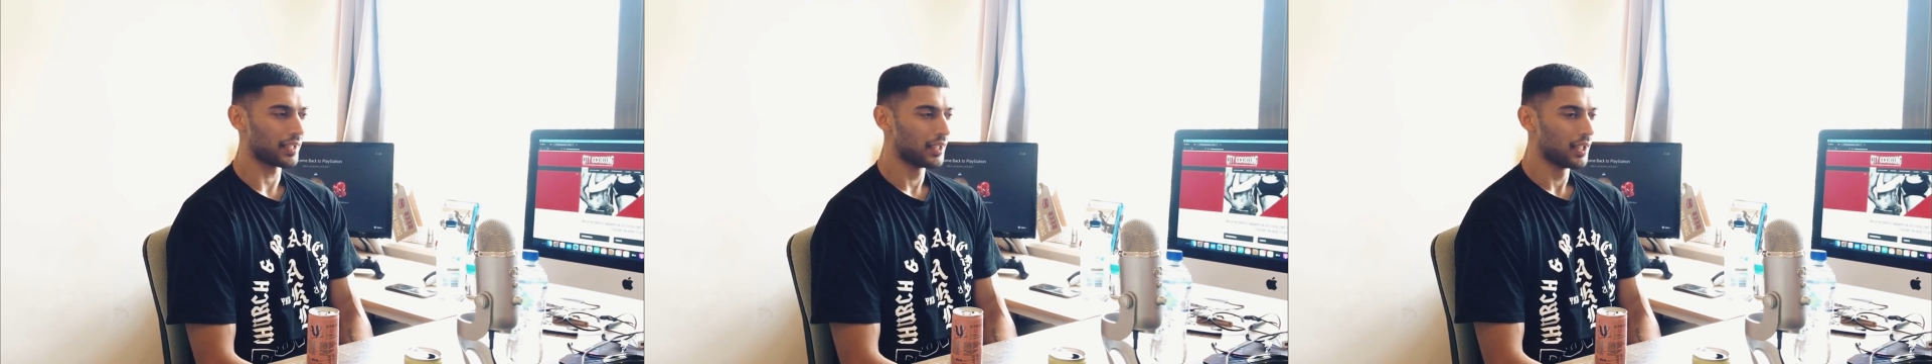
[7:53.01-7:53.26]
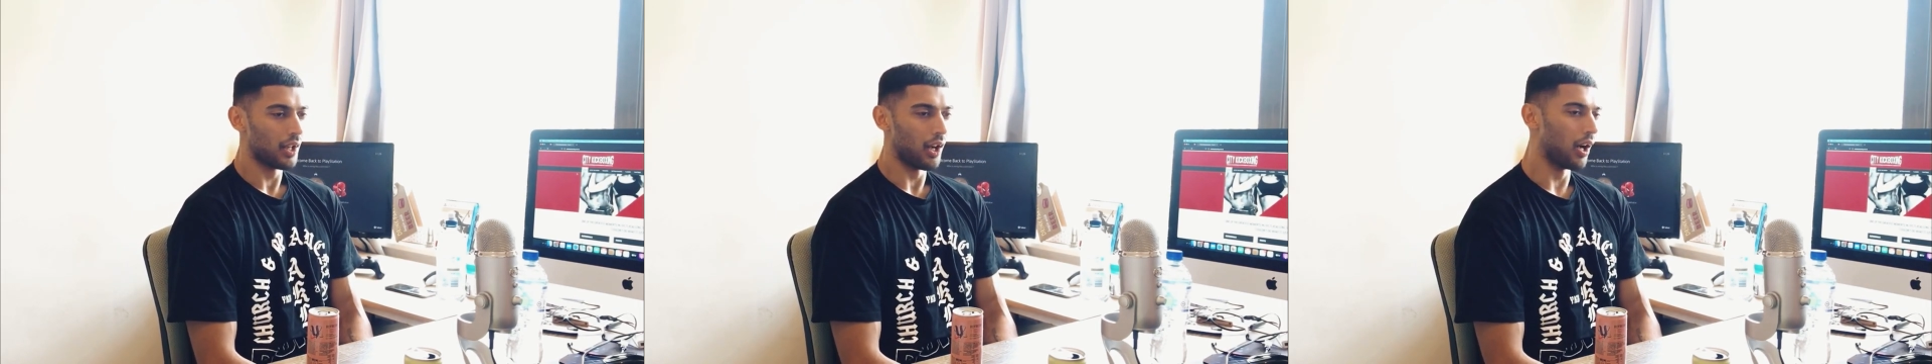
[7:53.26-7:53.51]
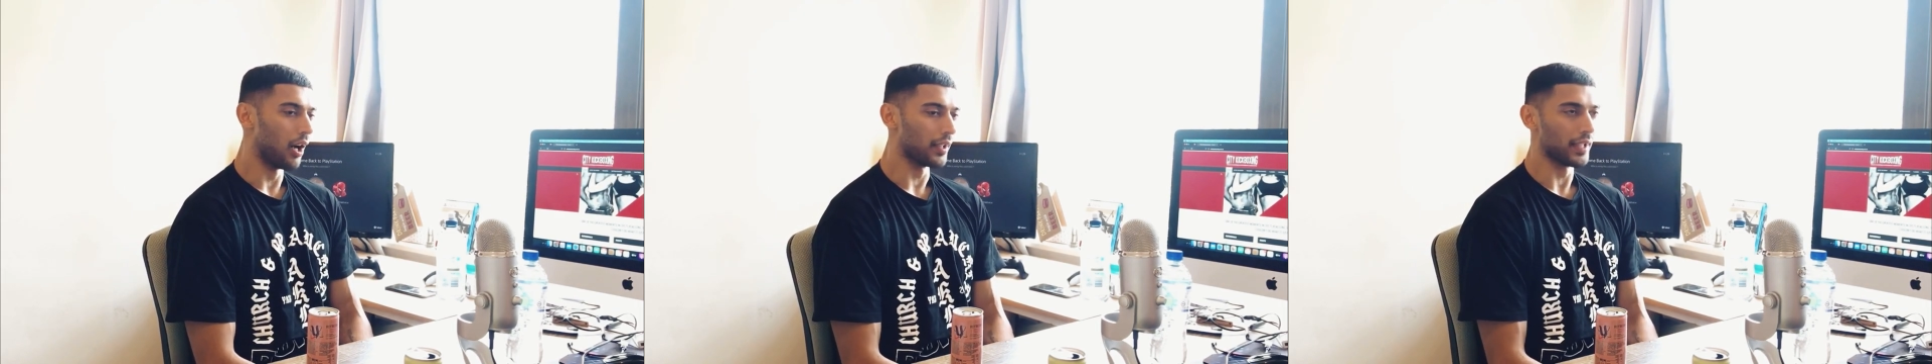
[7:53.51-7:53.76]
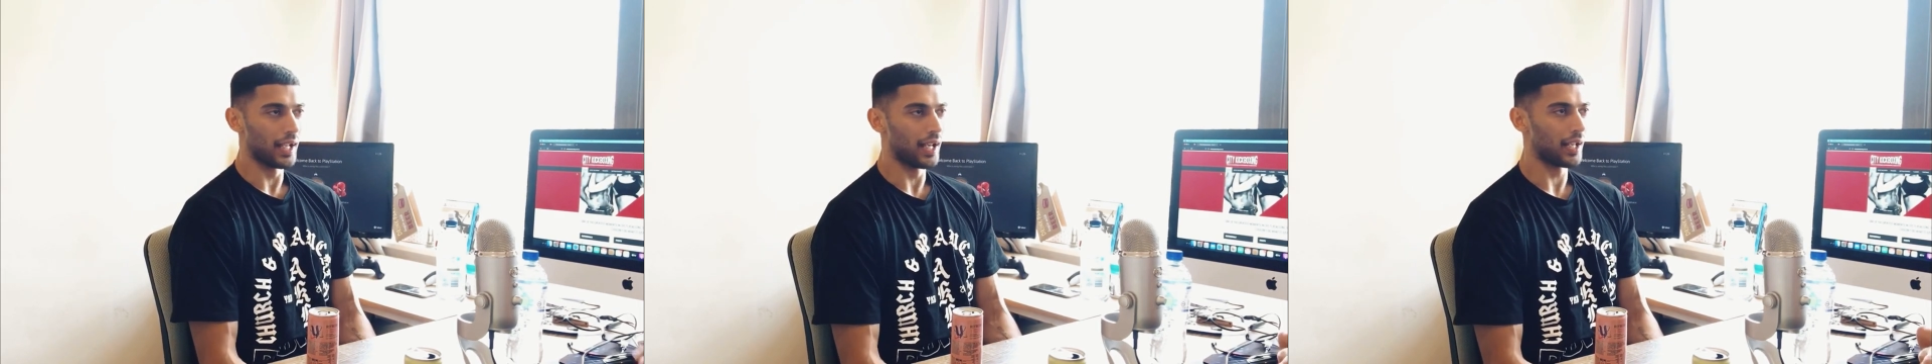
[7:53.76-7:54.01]
just to go and oh,
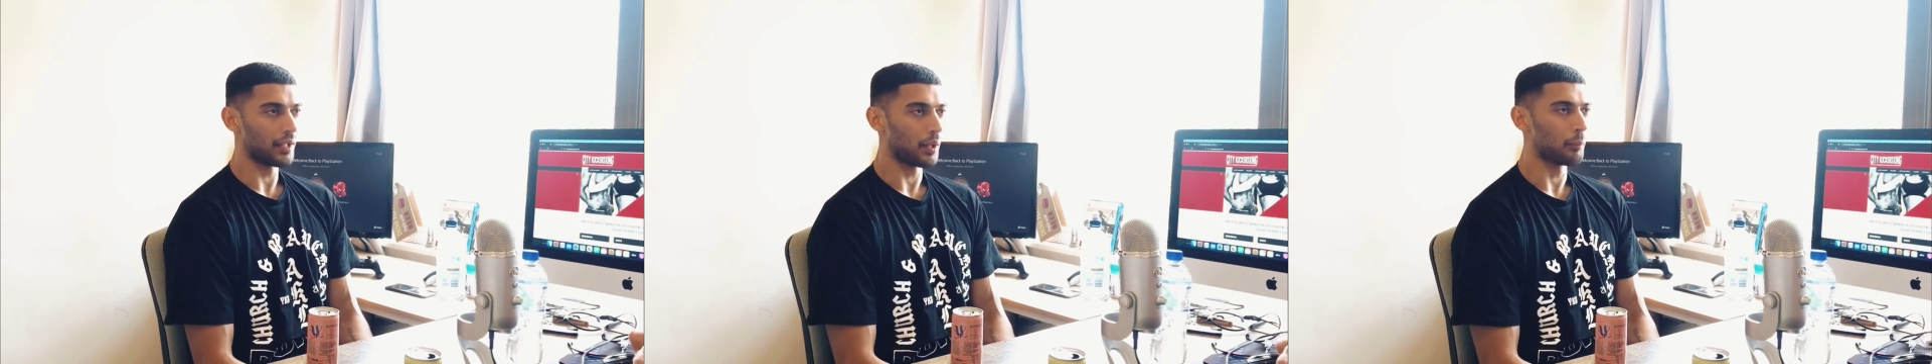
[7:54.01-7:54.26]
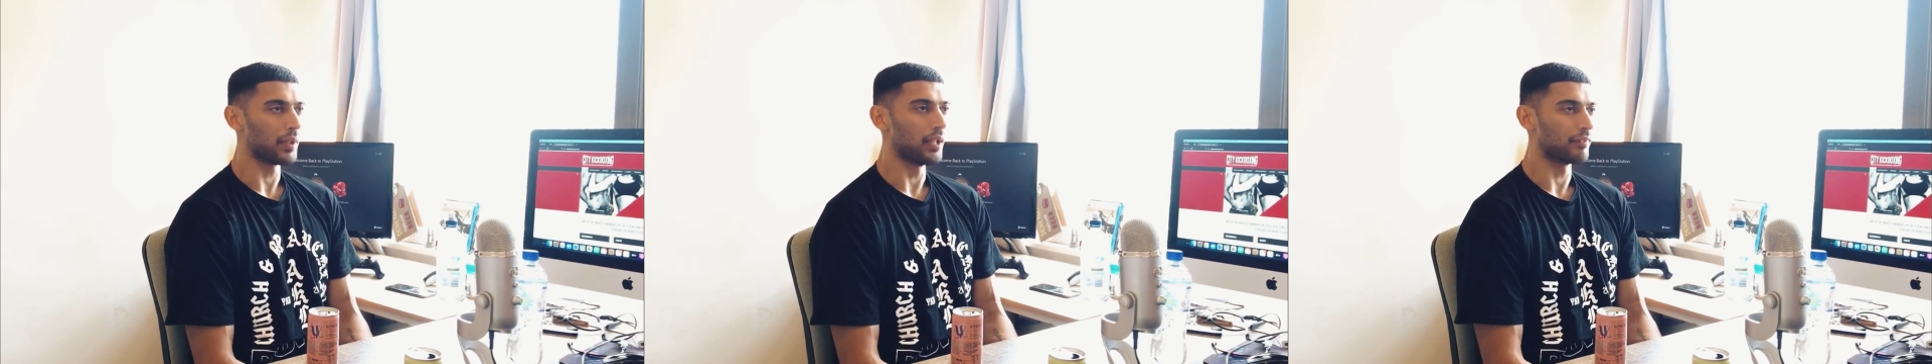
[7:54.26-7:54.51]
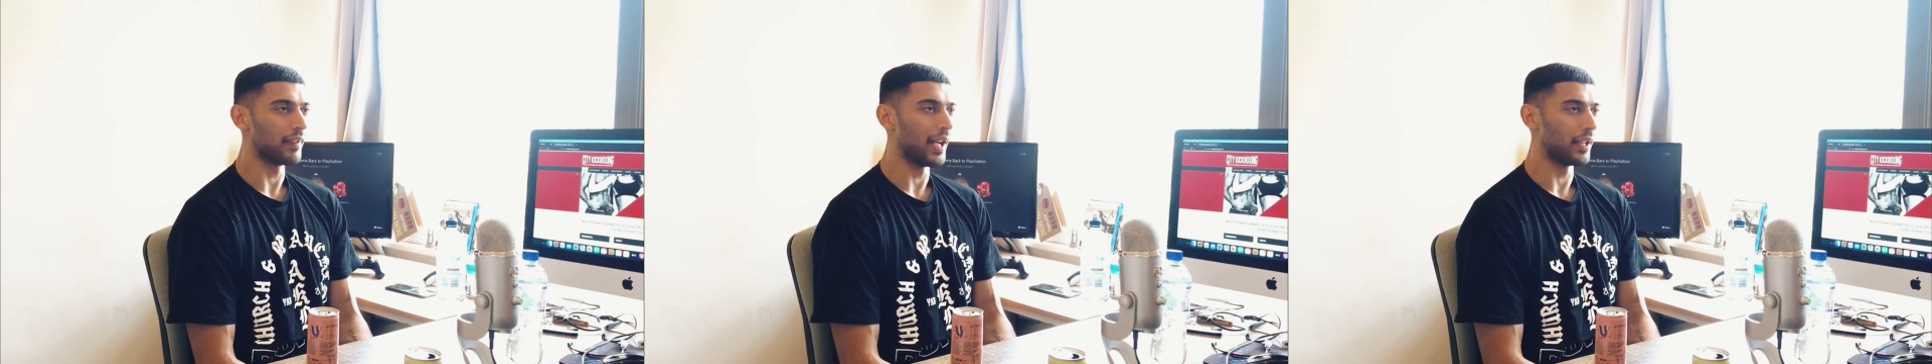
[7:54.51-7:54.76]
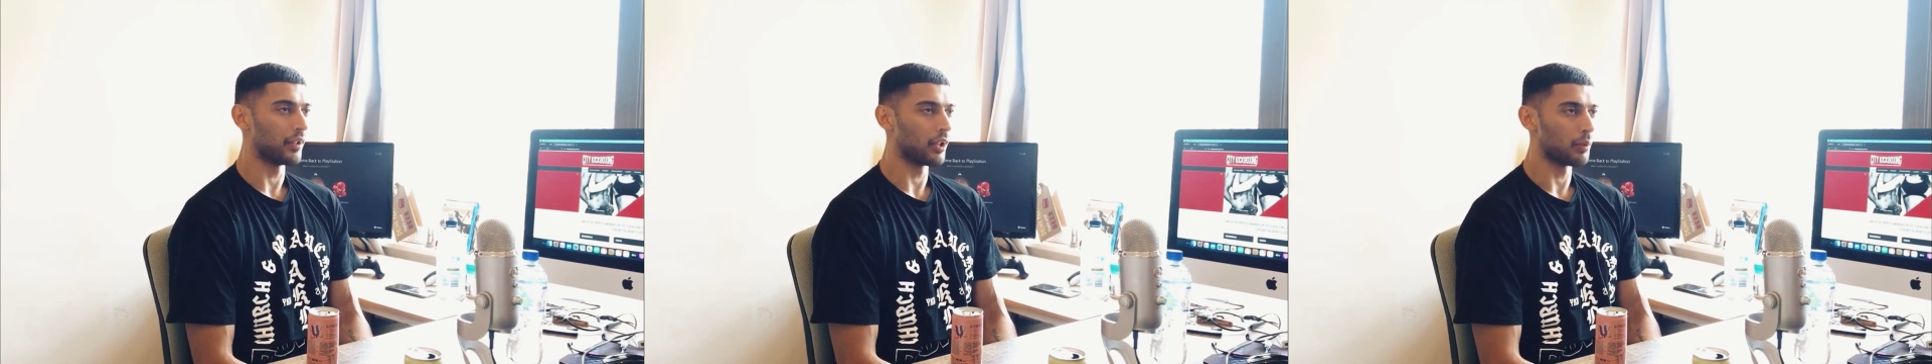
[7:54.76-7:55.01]
meet the yeah, celebrities. And be yeah. a
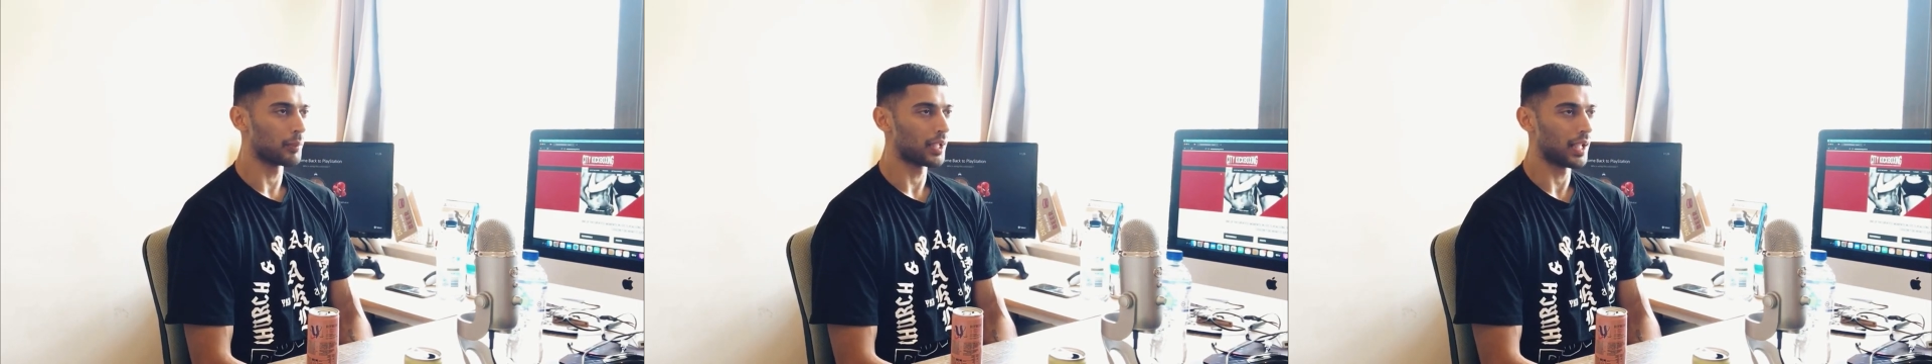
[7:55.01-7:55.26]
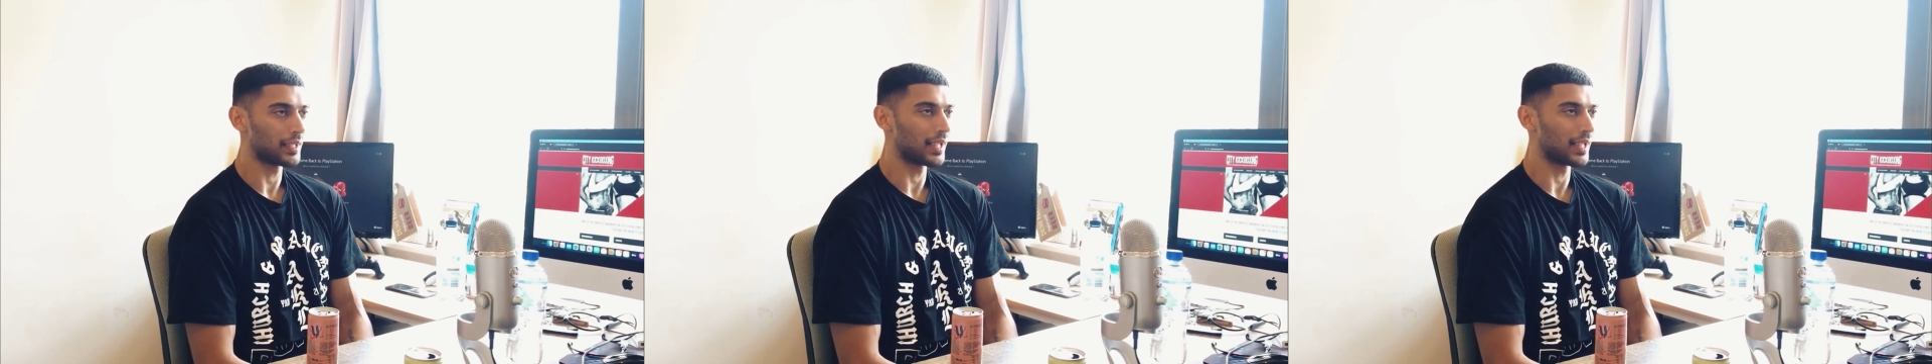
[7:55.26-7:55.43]
fan, you know what yeah, I mean?